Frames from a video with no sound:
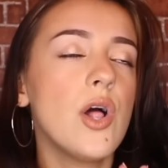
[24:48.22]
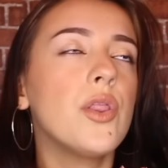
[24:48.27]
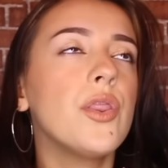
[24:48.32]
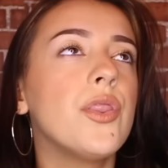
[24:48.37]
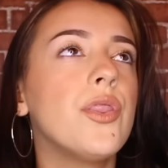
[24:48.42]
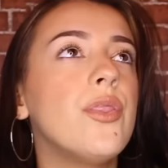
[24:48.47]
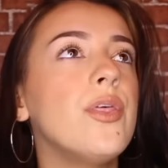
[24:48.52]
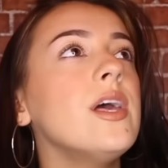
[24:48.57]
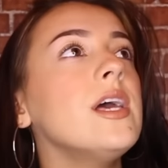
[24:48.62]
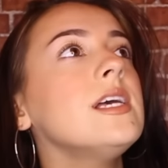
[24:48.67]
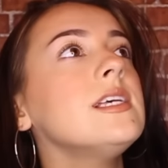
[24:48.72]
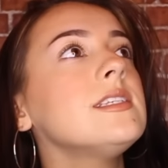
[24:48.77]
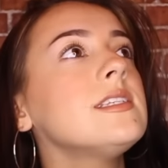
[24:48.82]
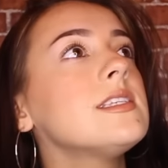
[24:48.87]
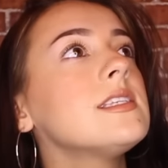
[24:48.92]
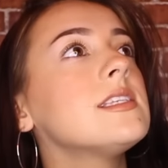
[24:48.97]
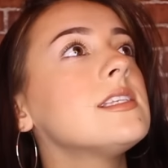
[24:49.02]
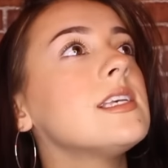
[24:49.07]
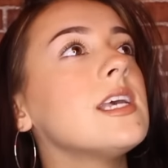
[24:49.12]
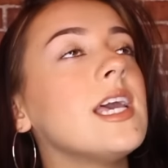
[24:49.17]

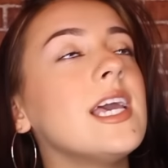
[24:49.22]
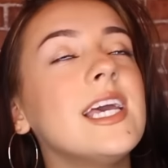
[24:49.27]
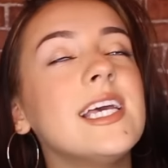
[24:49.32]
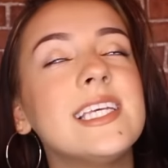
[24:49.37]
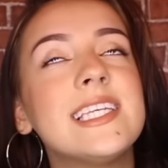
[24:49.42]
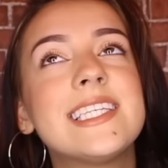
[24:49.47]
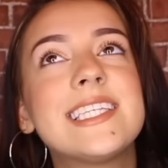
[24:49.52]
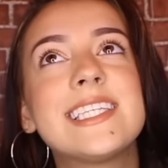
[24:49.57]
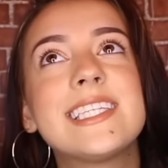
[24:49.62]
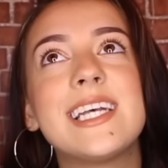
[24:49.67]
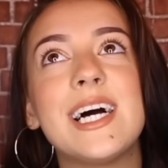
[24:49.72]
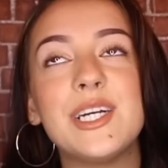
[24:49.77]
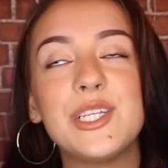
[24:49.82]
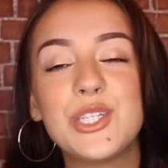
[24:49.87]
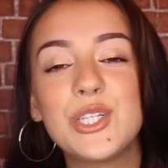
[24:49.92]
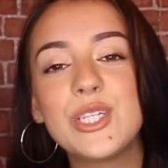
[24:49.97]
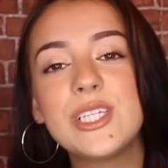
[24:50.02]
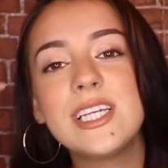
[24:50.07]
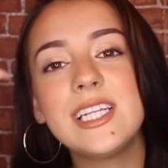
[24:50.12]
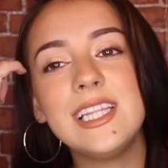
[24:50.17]
This is
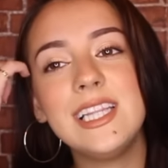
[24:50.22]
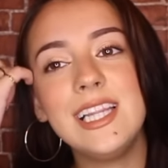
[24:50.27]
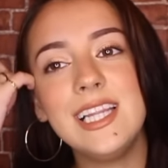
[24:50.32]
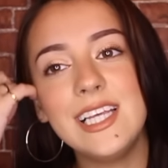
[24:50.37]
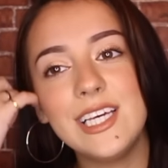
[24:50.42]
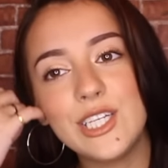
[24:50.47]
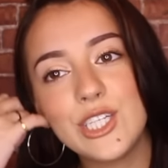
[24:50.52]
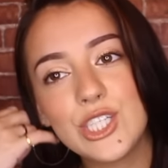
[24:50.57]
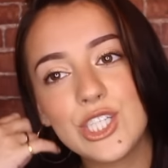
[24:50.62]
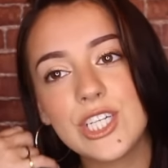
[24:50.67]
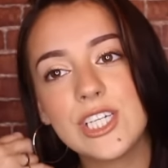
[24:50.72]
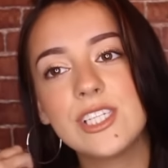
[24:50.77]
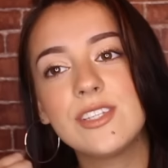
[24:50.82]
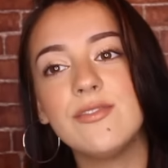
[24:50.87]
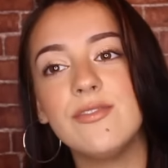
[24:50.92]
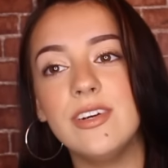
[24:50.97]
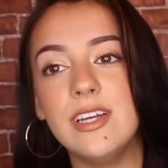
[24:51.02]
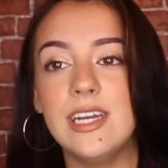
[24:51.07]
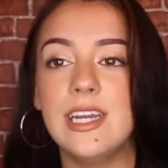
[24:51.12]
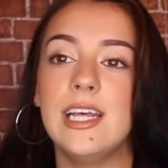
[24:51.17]
such a delicious
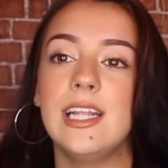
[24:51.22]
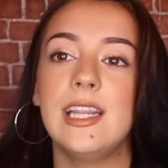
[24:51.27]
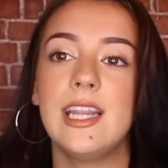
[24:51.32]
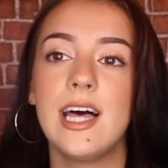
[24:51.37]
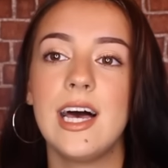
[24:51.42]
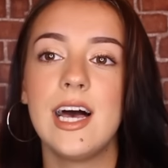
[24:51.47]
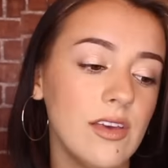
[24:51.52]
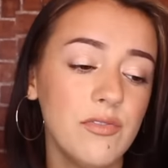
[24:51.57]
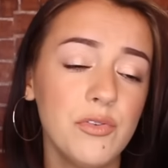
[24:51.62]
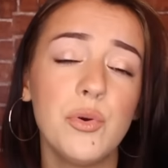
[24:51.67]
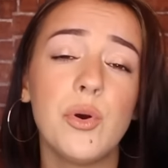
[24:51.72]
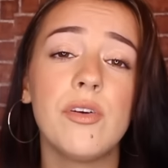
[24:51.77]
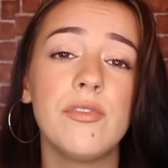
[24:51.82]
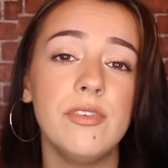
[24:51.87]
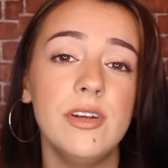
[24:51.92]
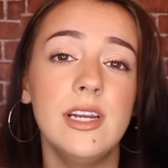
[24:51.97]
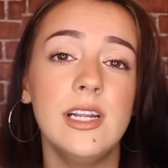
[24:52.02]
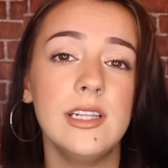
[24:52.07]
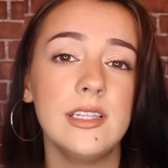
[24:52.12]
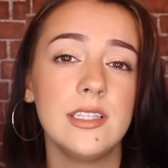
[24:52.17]
vanilla. If you are a
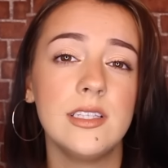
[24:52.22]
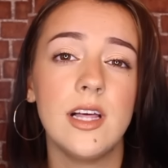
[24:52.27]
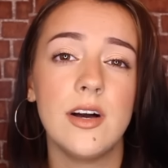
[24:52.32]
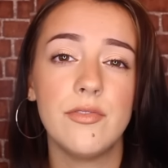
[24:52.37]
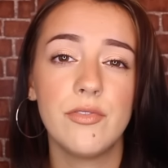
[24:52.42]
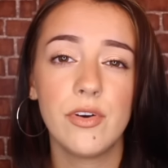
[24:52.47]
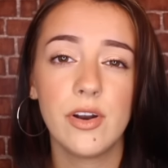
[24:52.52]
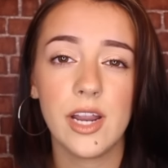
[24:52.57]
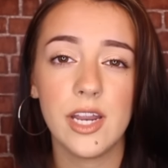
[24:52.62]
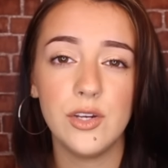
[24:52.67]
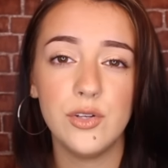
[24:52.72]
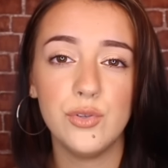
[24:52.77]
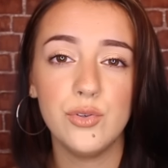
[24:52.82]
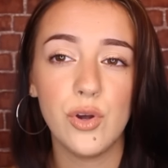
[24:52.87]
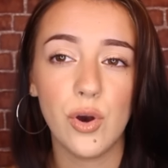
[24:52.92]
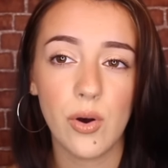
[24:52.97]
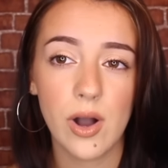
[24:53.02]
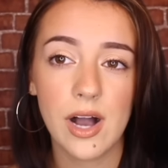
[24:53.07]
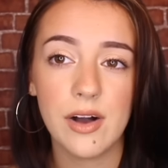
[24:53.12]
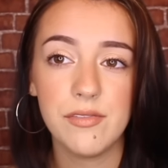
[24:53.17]
vanilla lover and you
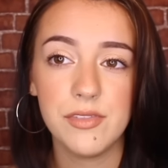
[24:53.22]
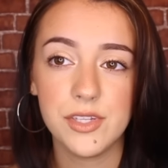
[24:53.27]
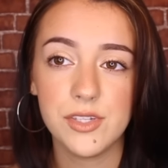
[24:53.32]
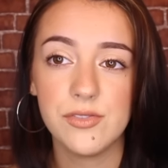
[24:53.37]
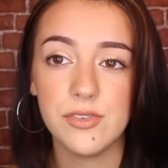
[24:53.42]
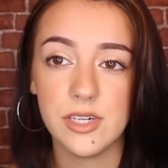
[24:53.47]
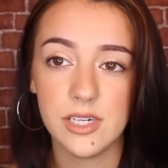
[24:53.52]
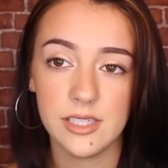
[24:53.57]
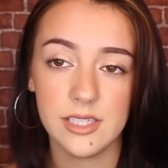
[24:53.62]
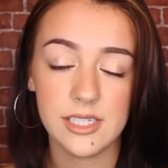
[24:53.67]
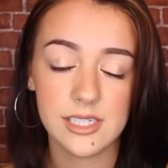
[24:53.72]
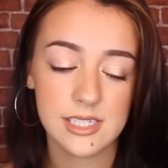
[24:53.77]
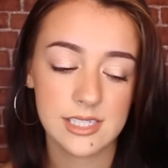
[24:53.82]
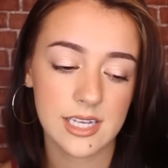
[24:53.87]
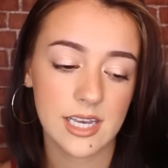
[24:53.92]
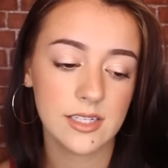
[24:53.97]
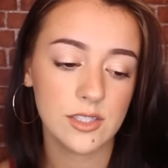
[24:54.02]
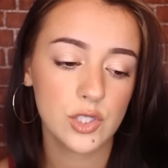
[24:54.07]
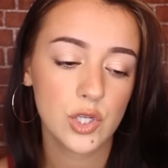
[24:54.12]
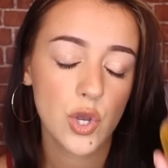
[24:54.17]
don't have this vanilla
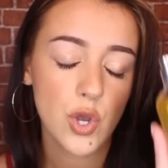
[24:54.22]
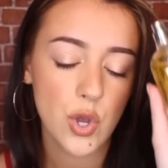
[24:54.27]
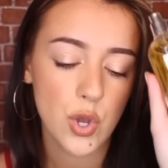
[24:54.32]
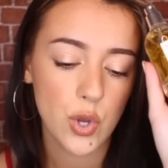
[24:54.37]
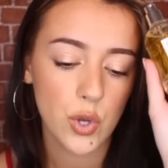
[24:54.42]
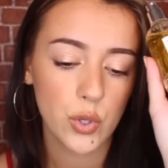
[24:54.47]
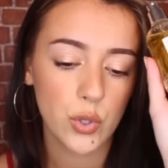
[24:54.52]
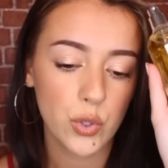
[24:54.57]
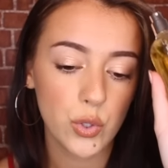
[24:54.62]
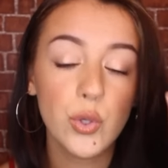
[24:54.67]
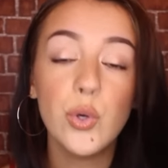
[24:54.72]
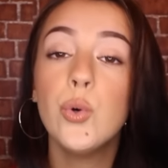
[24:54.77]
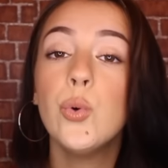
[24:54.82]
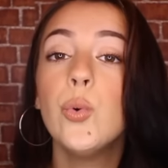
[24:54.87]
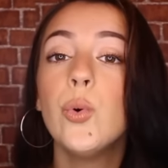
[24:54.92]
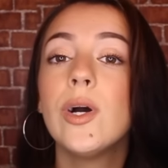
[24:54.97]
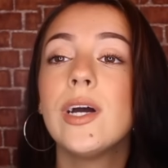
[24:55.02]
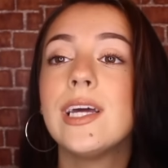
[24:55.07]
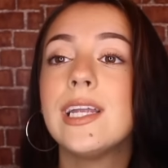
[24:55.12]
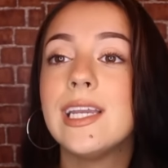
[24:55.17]
scent,
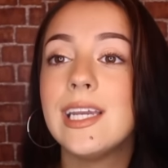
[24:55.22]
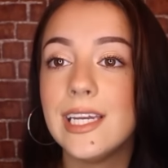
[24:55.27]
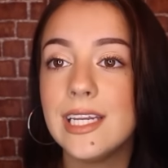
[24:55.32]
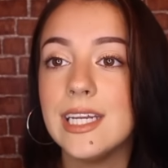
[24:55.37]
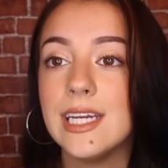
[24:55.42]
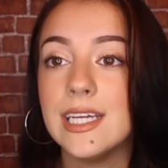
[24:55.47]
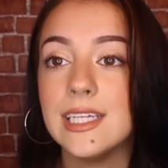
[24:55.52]
you need